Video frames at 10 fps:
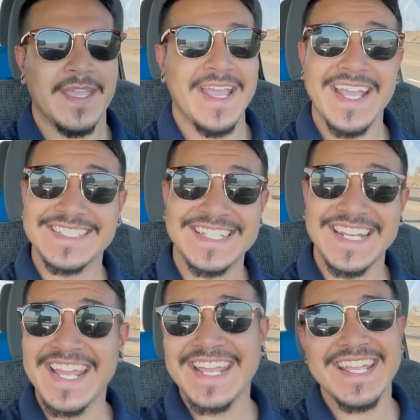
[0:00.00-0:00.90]
And
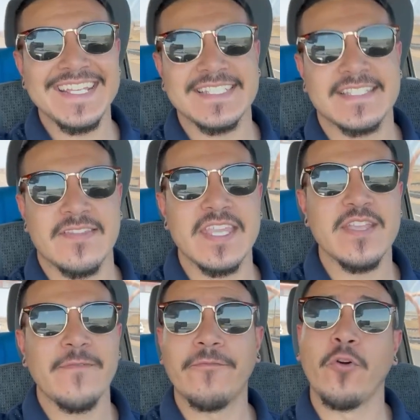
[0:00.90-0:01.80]
today is the
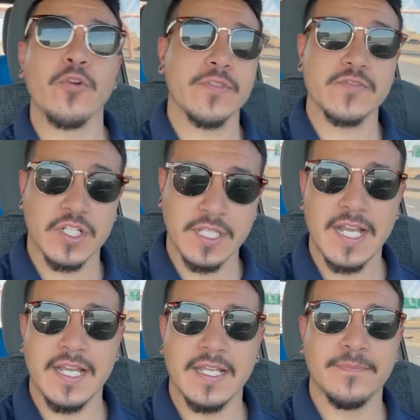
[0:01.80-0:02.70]
4th of
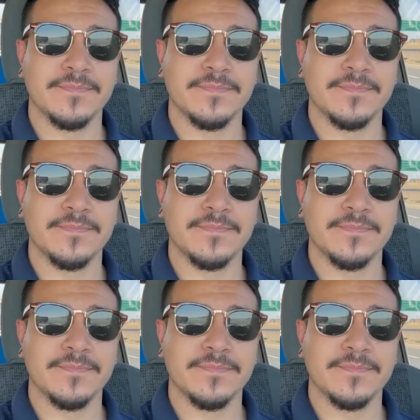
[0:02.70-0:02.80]
July.